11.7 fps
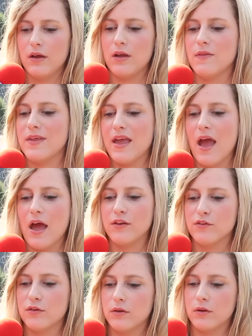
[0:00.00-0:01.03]
in the
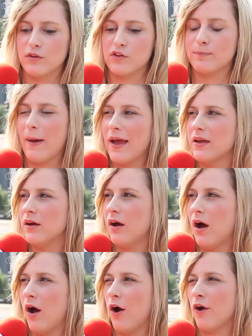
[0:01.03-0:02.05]
end, despite
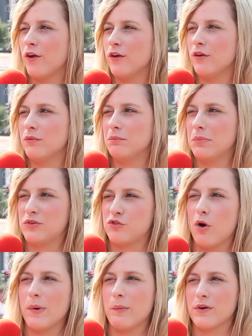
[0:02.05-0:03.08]
how
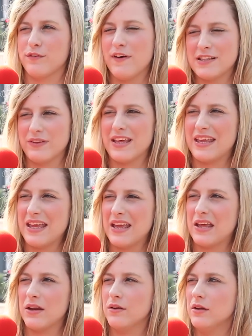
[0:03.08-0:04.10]
strong we were defensively
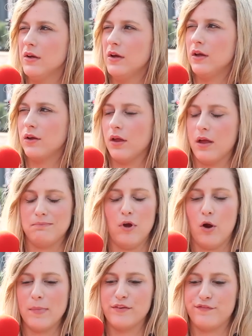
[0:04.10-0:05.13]
again and
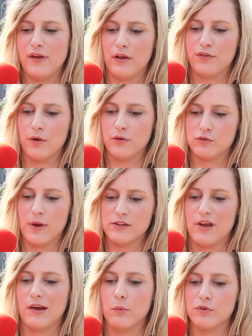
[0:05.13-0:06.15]
our midfield, I thought
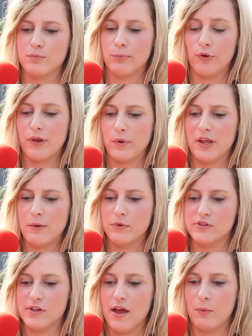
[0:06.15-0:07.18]
Schweinsteiger was brilliant when he
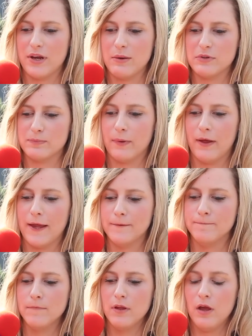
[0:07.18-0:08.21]
was uh, when he was
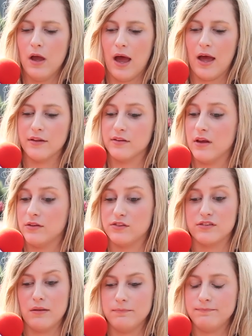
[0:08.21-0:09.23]
playing, and and
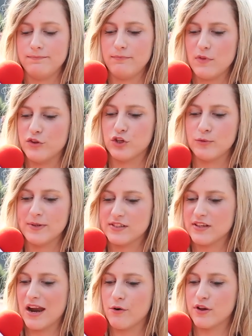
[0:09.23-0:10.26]
Sn Scooby
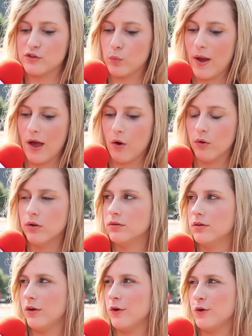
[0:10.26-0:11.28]
Snyder in as well,
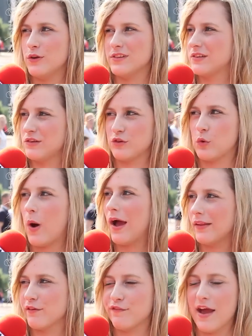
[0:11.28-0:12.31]
who is just
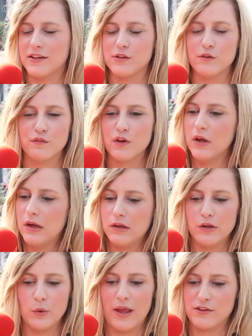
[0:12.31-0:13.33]
quietly effective.
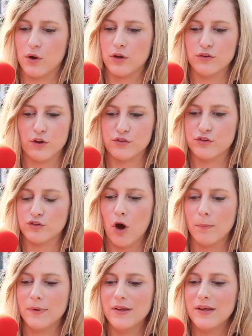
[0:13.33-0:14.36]
You know, gets on and does his job.